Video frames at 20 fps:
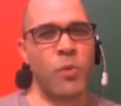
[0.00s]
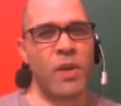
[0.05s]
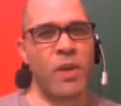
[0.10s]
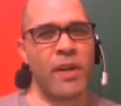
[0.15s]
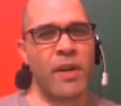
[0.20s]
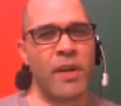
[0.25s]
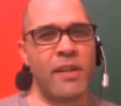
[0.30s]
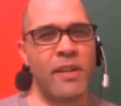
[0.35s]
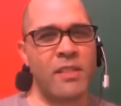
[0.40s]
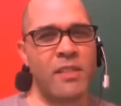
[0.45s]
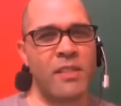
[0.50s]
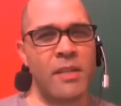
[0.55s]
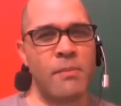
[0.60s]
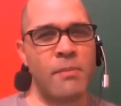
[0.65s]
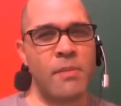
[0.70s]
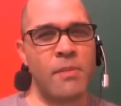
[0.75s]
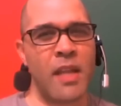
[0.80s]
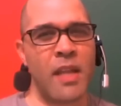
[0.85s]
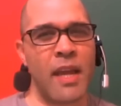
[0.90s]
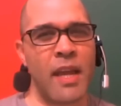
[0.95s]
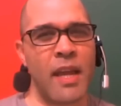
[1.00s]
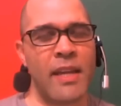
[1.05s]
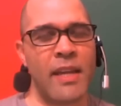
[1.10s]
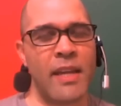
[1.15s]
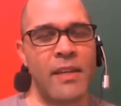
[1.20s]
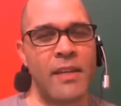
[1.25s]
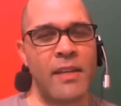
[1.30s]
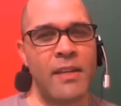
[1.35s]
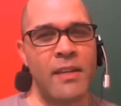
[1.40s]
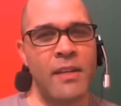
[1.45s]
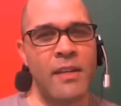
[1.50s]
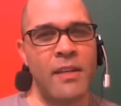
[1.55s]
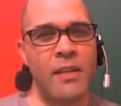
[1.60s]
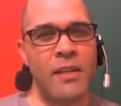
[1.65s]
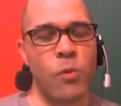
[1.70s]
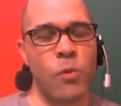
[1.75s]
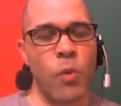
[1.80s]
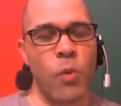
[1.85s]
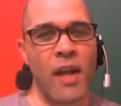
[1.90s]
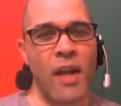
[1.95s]
the WiiWare seemed like
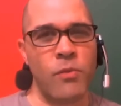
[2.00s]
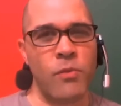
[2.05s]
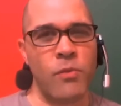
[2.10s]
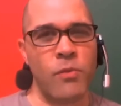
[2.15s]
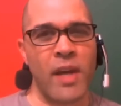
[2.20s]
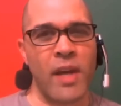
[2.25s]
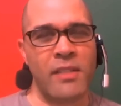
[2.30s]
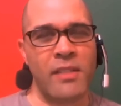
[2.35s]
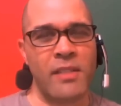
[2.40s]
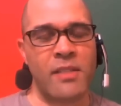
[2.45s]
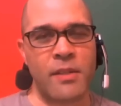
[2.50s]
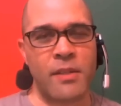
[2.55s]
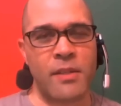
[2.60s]
the Wild West.